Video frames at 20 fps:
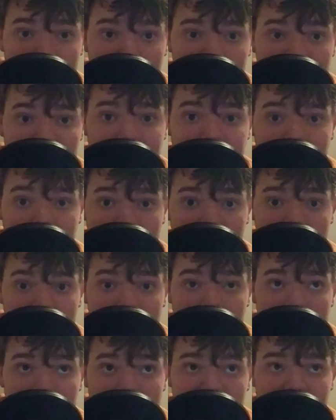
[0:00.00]

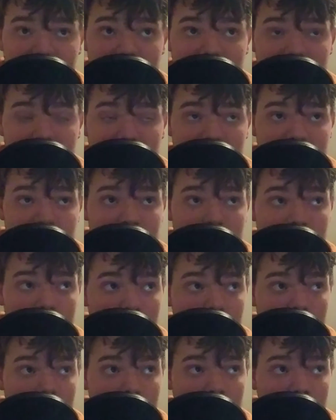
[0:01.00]
definitely, because
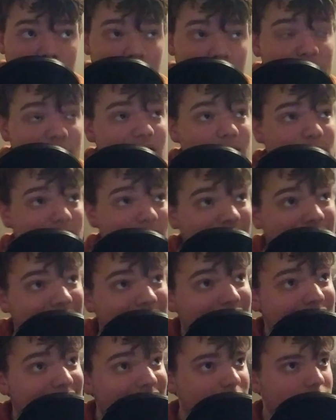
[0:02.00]
a big
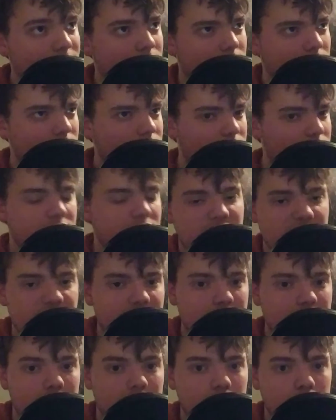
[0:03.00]
highlight in this
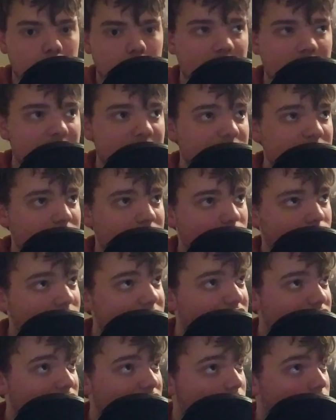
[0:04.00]
year was
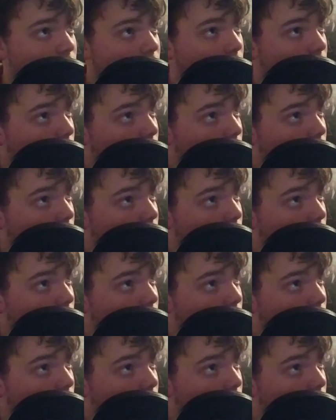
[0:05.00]
reaching